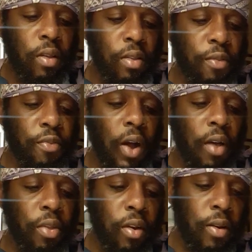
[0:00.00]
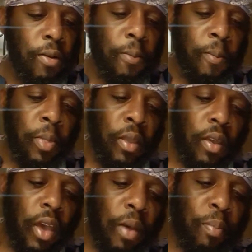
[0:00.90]
the Father,
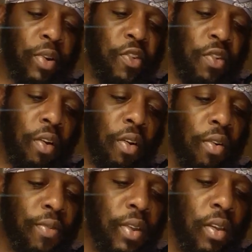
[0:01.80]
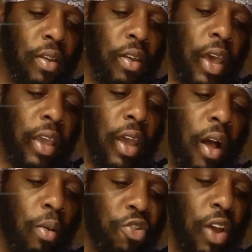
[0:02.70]
and preserved in
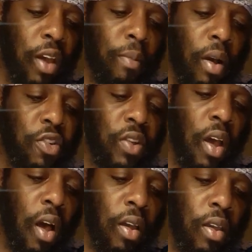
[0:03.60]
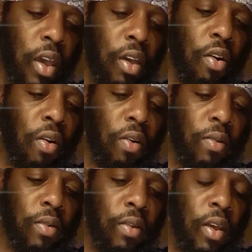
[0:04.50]
Yahushai Hamashiach, and called.
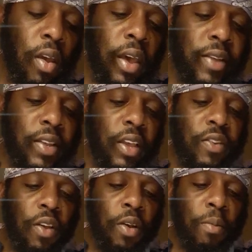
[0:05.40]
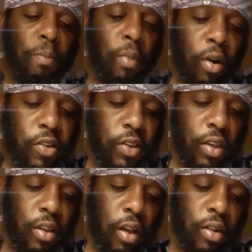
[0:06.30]
It says,
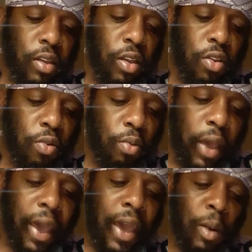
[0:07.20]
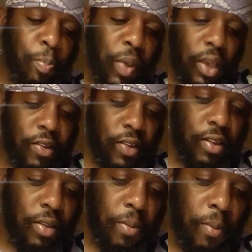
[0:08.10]
mercy unto you and peace
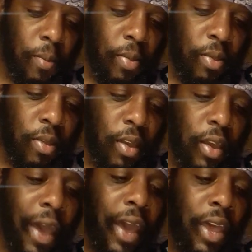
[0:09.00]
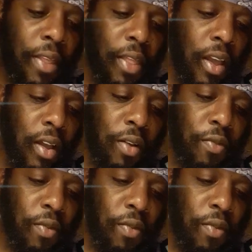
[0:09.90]
and love